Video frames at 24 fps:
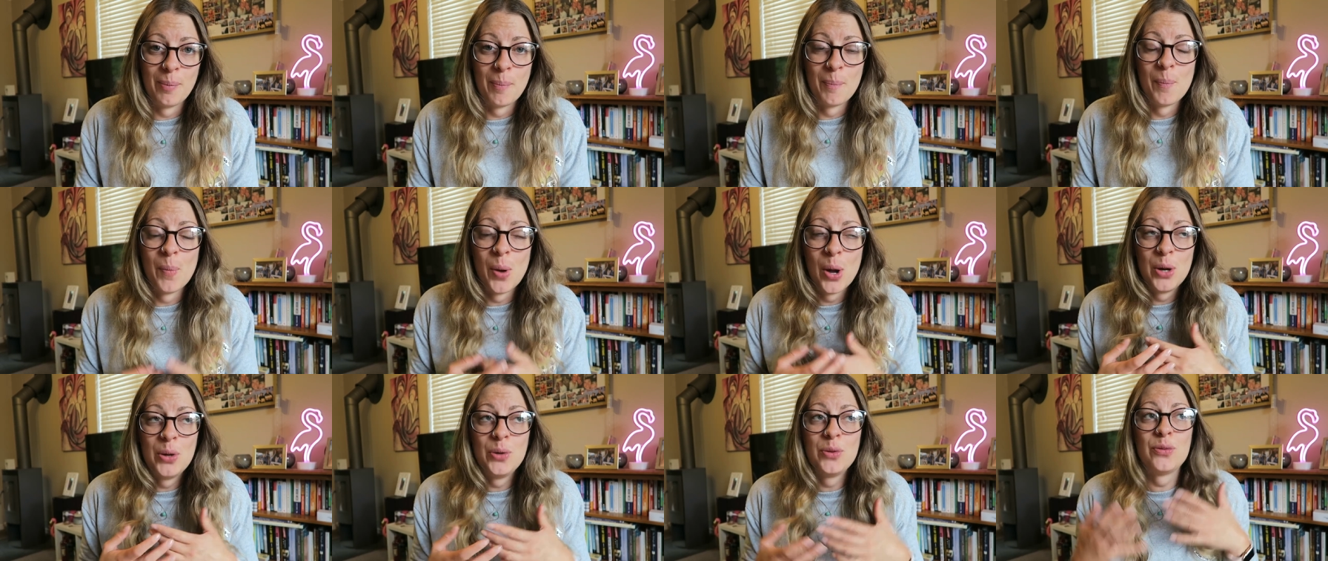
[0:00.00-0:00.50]

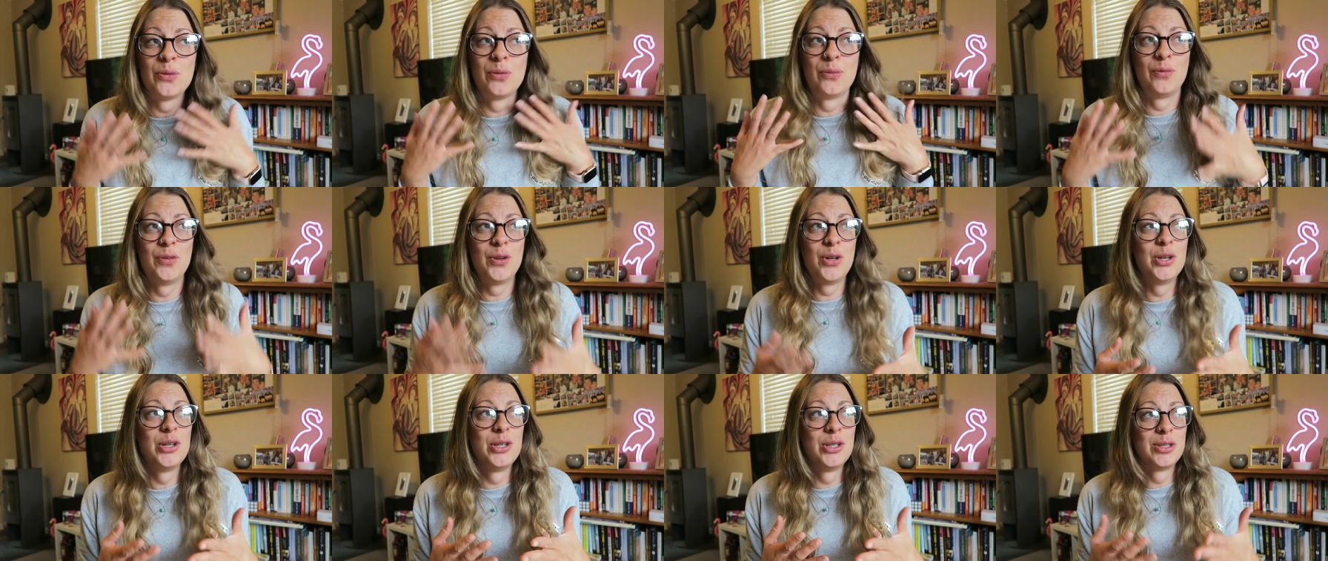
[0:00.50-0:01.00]
Most
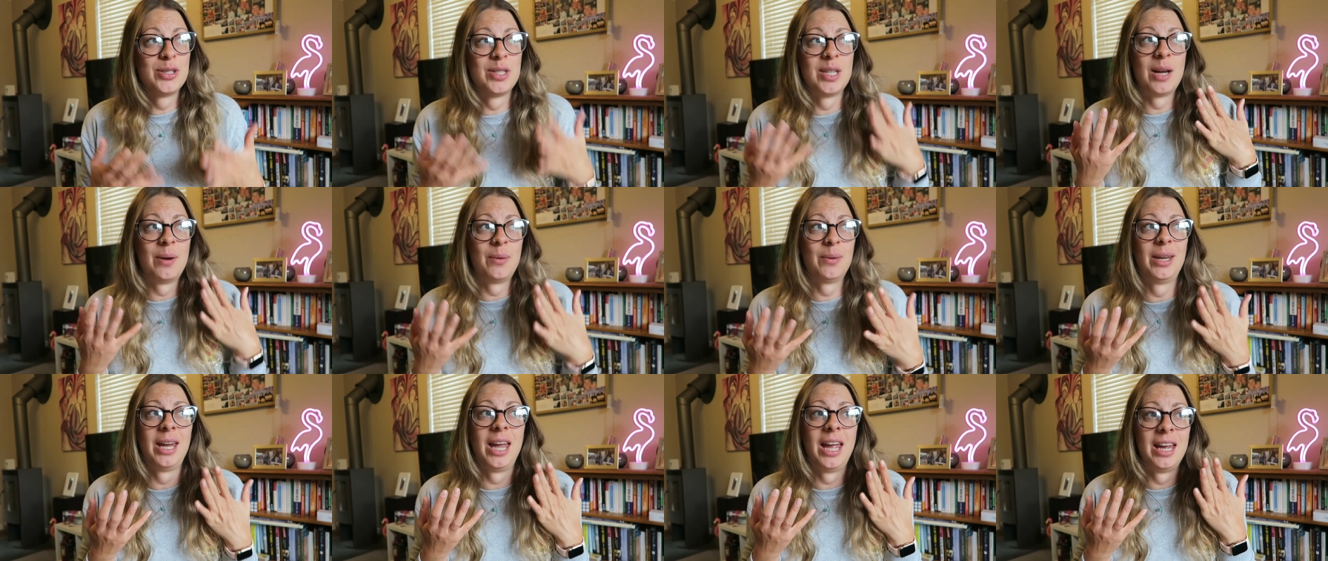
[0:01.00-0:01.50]
foods
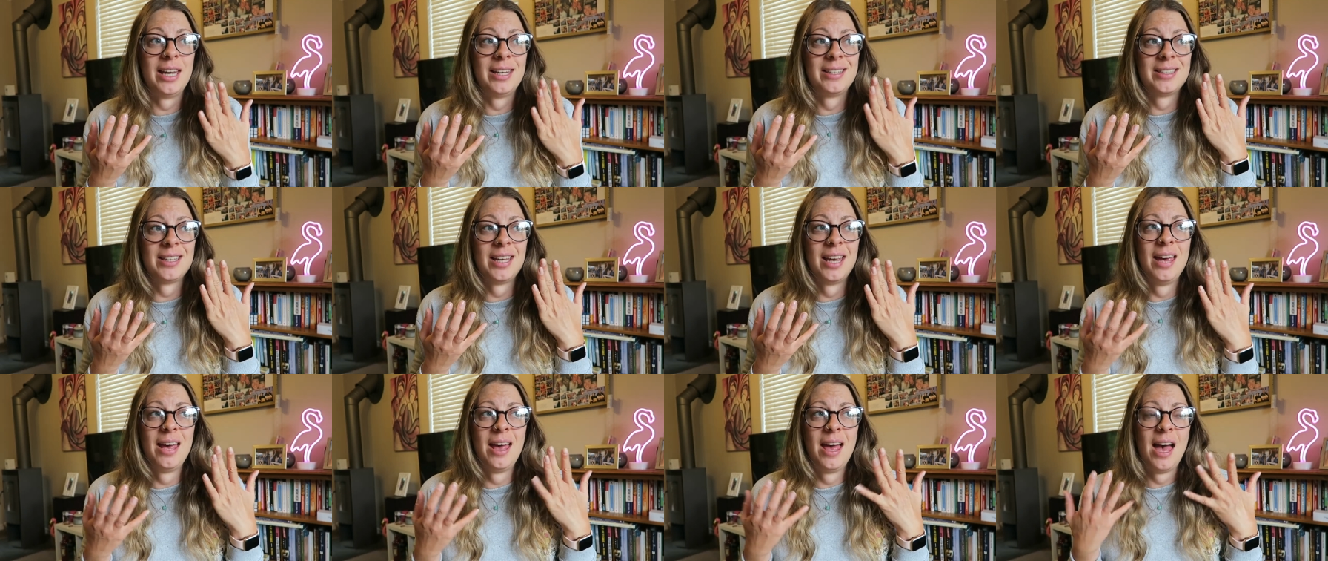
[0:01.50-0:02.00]
nowadays
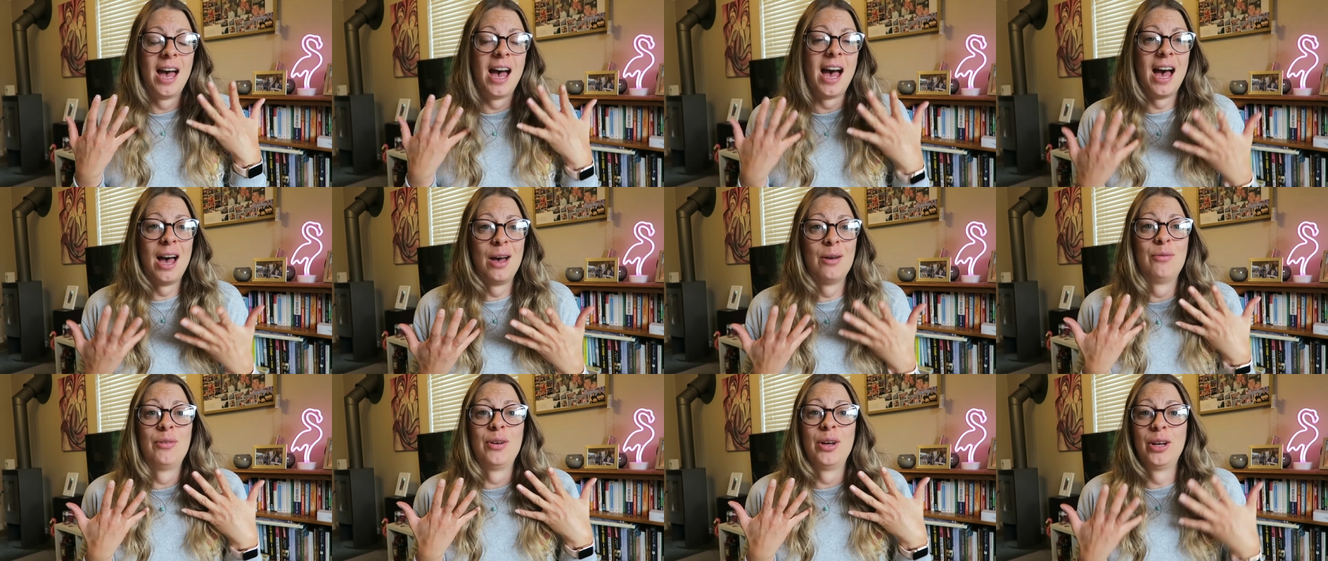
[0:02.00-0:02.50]

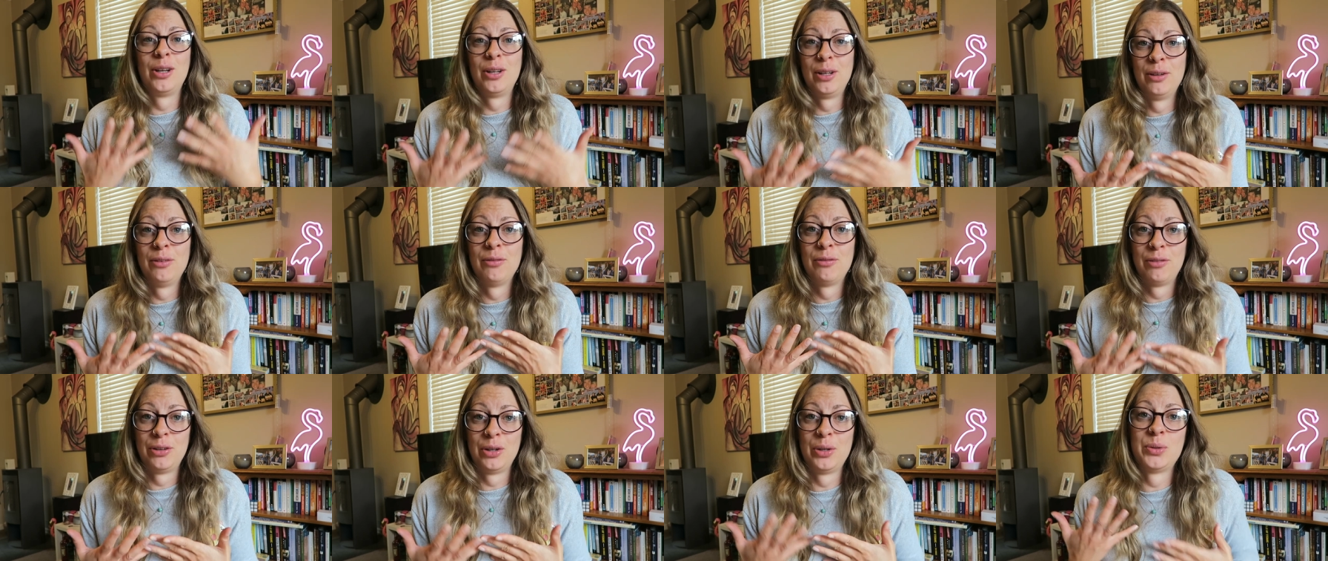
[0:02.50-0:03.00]
have a
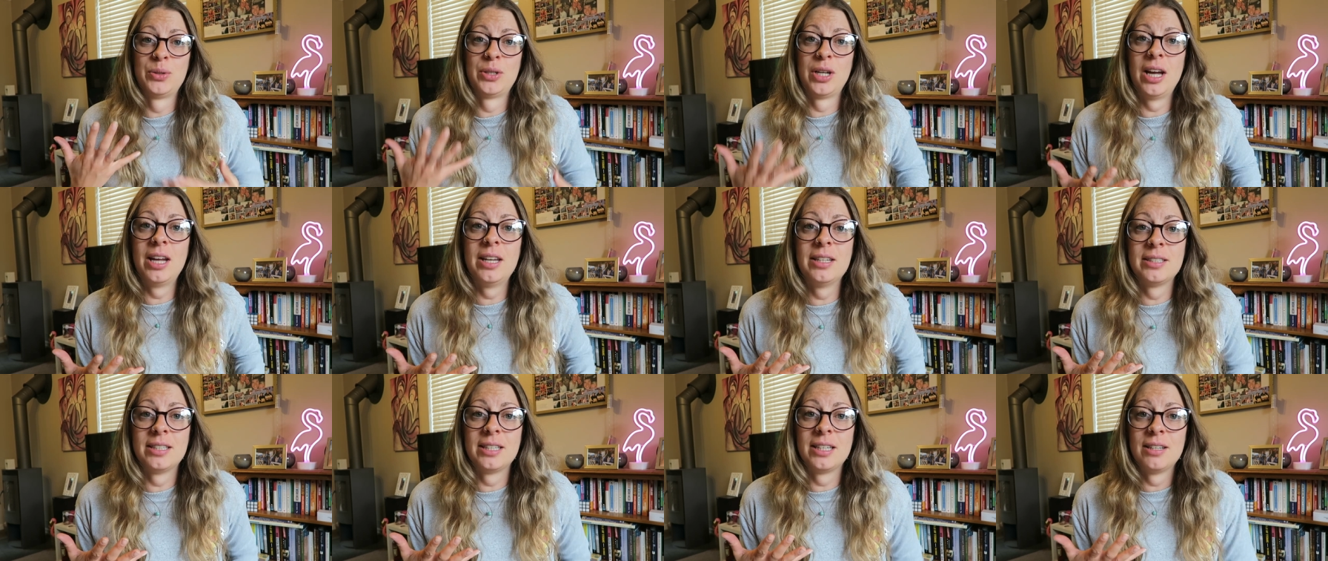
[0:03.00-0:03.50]
gluten-free
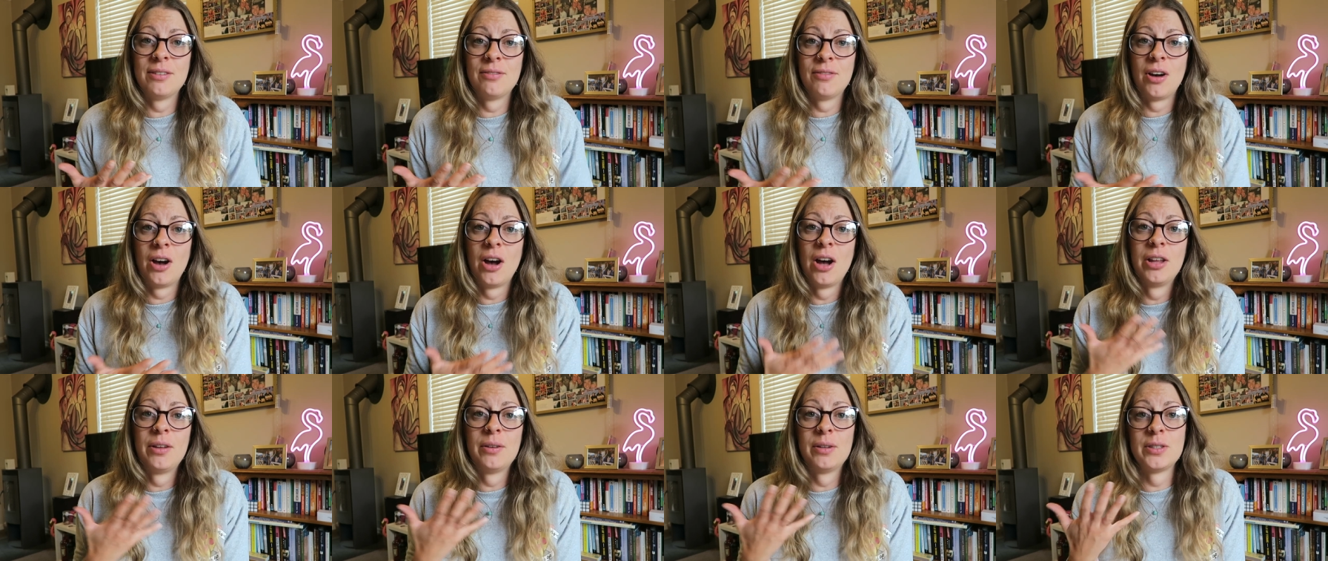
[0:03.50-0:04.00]
alternative,
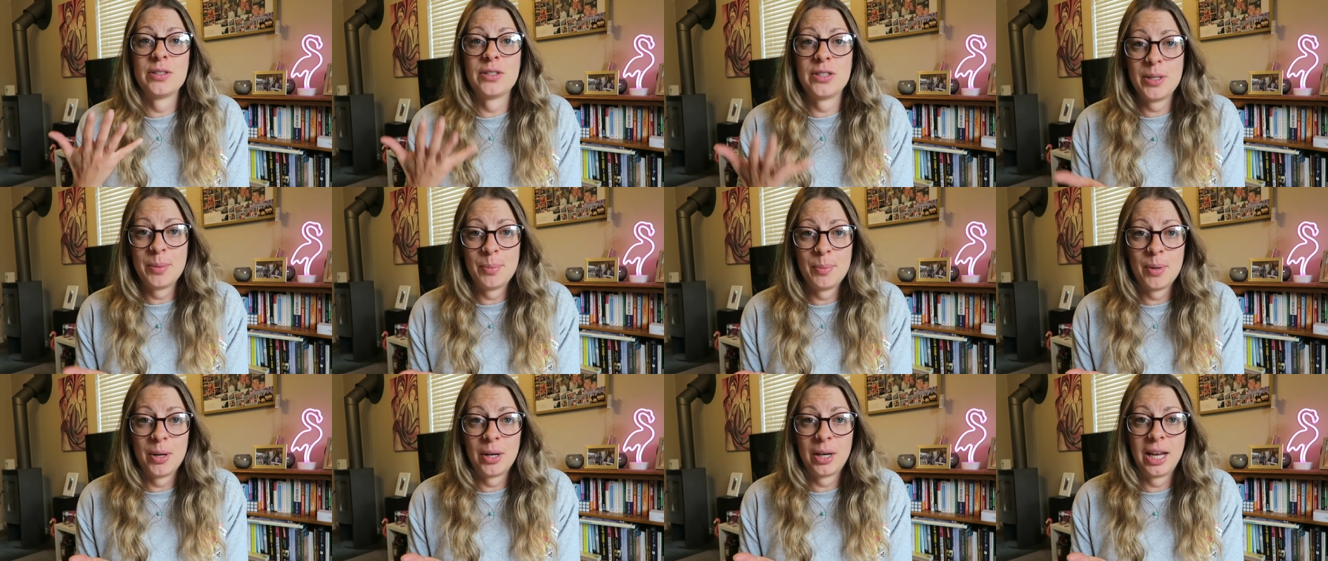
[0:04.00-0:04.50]
either at
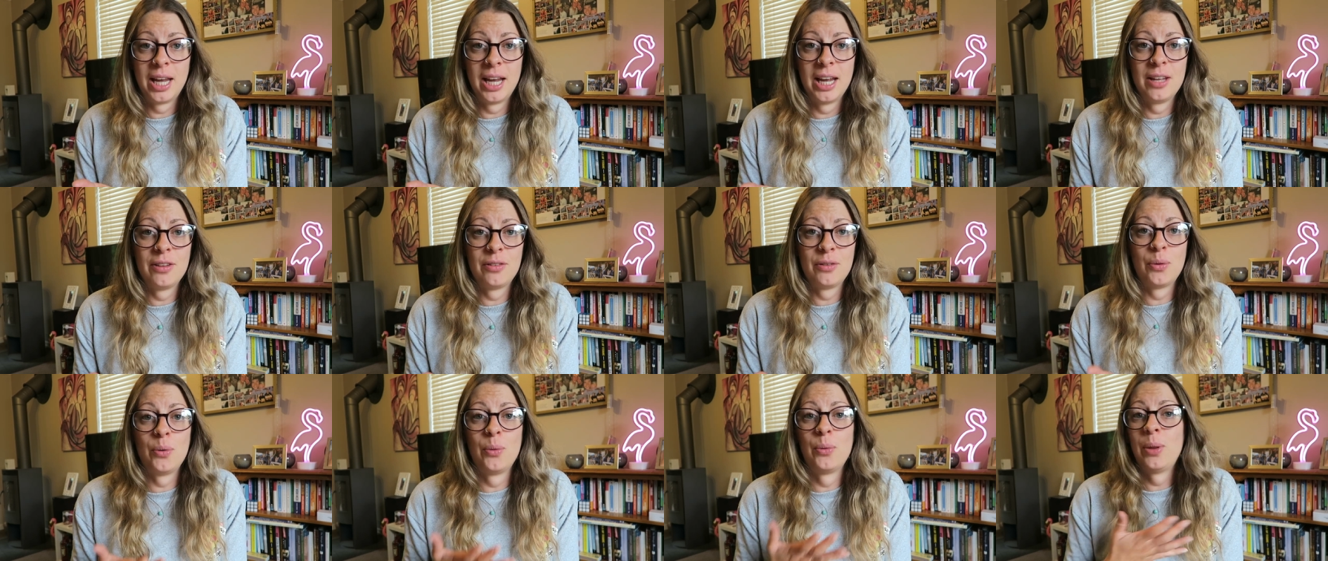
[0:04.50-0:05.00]

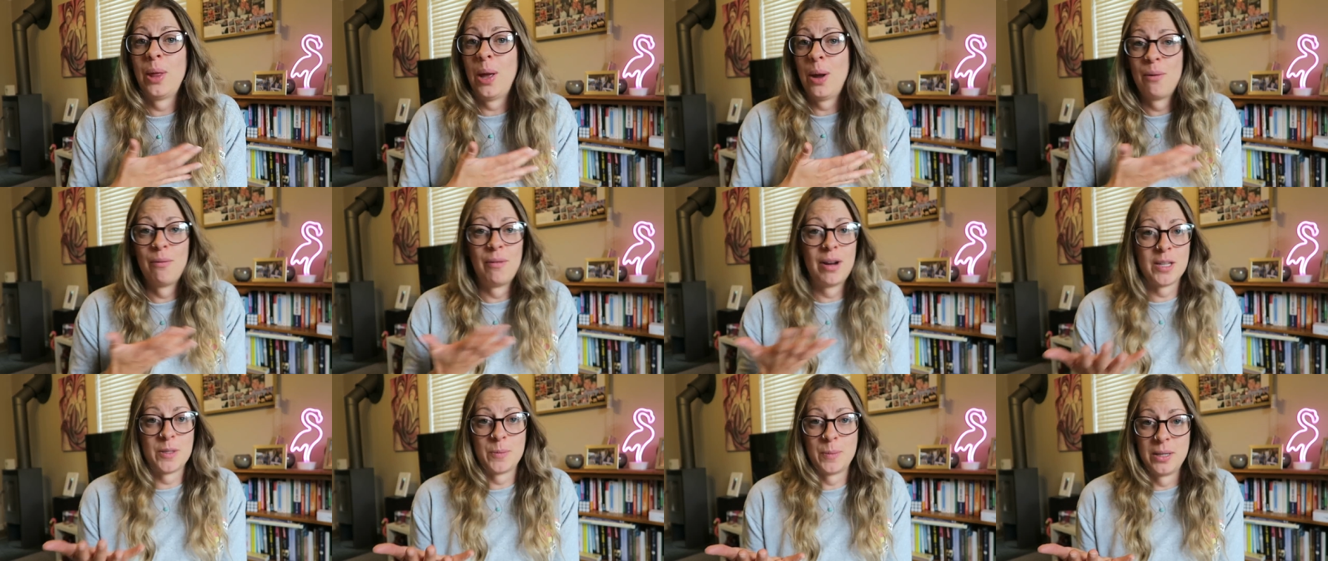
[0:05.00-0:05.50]
supermarkets or there are
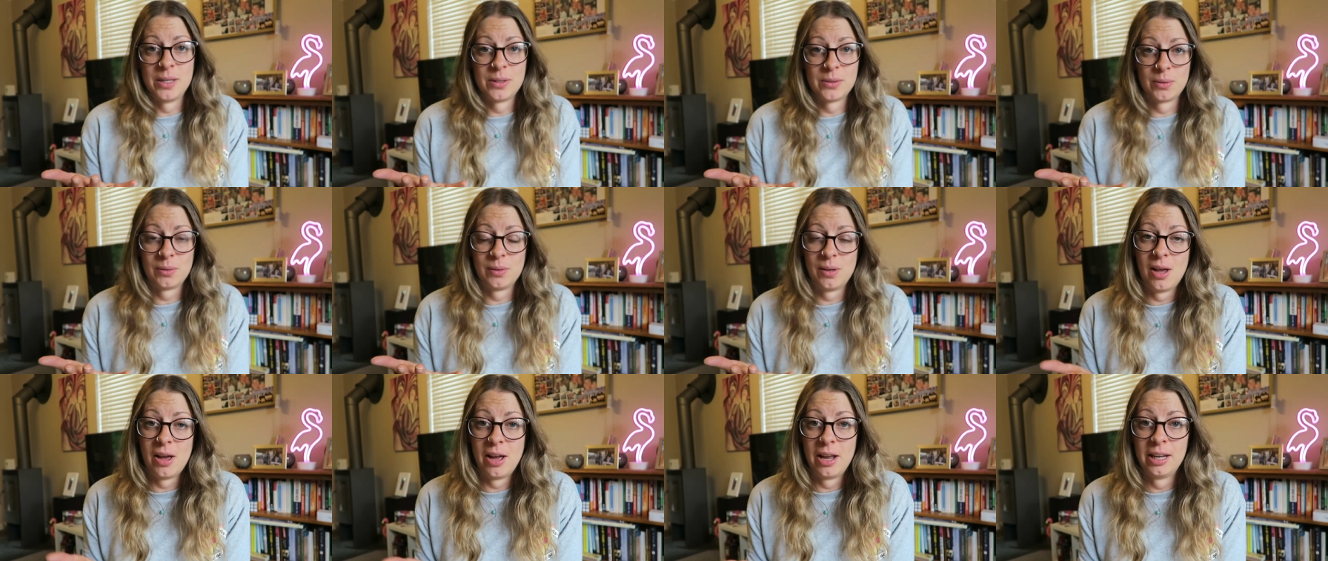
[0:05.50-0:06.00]
recipes
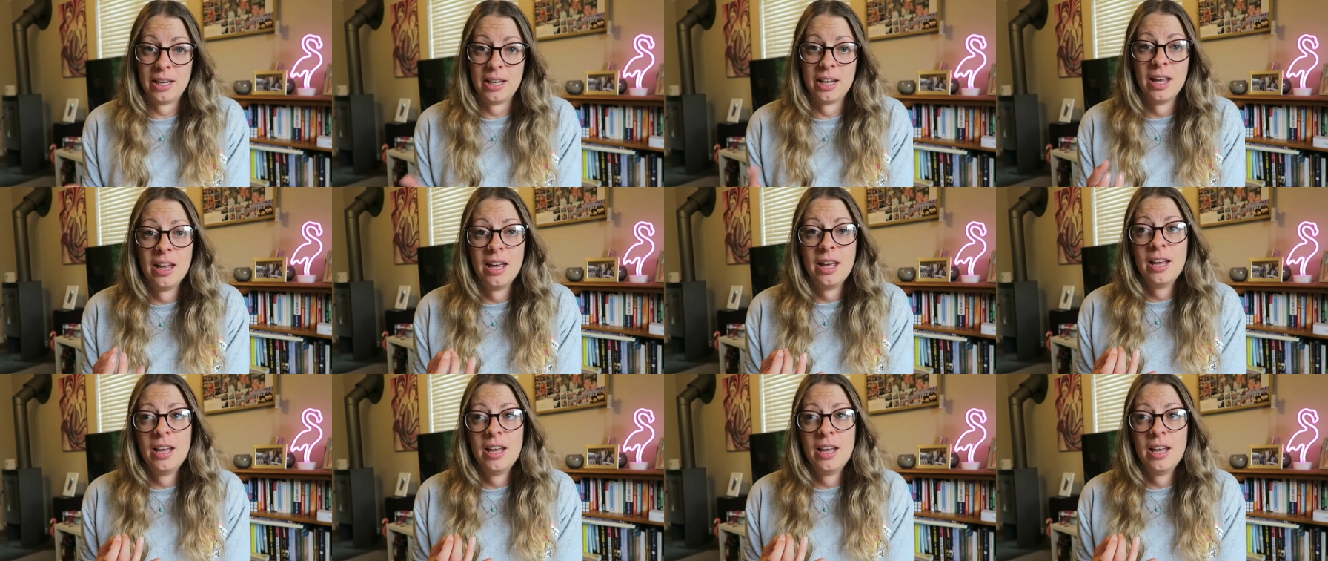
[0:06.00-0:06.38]
online.